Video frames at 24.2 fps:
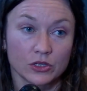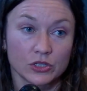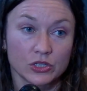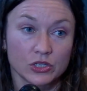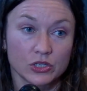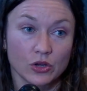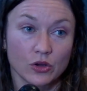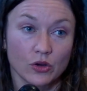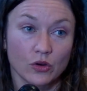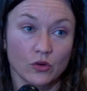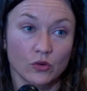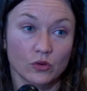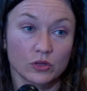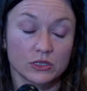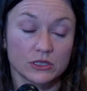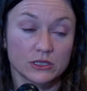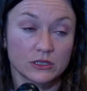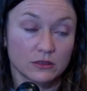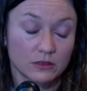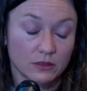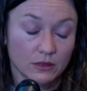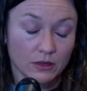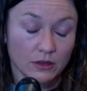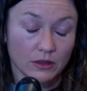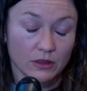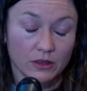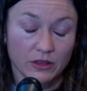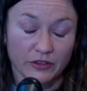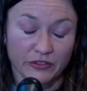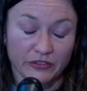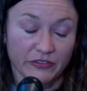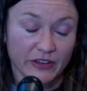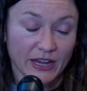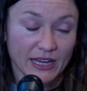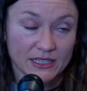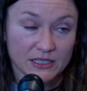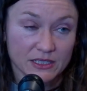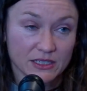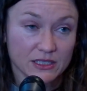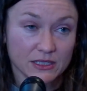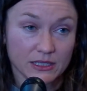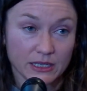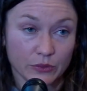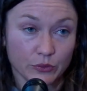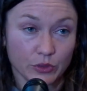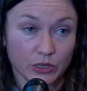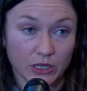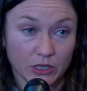So the fastest
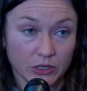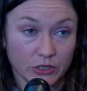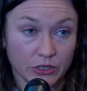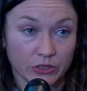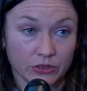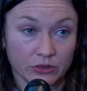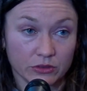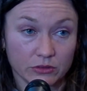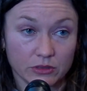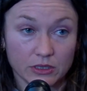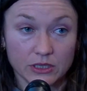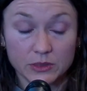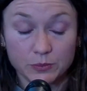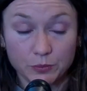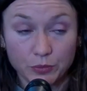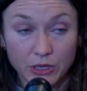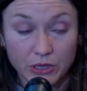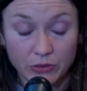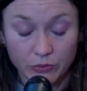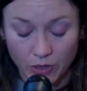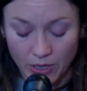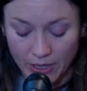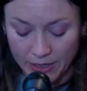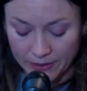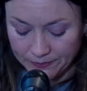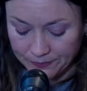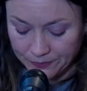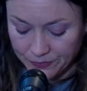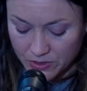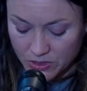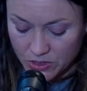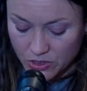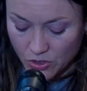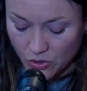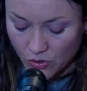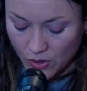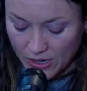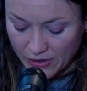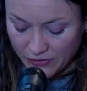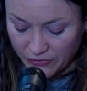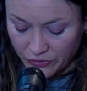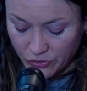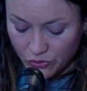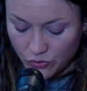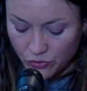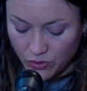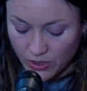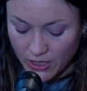thing we could do is breathe right. So if
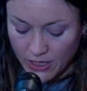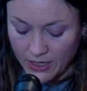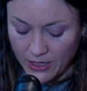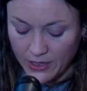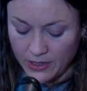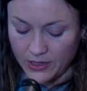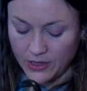you can